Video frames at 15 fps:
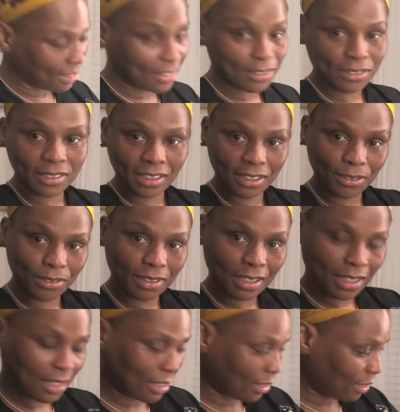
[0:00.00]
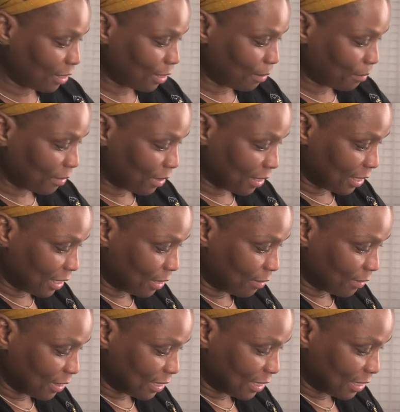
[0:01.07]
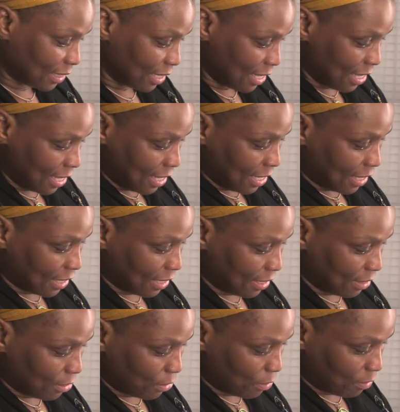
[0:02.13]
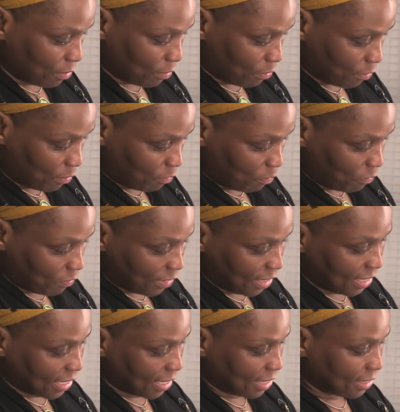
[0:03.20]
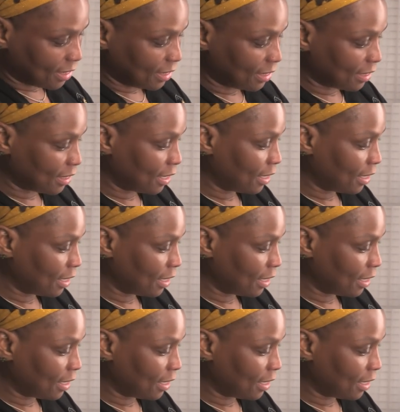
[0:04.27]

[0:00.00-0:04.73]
You see, you cut it up. Cut up this little green edges.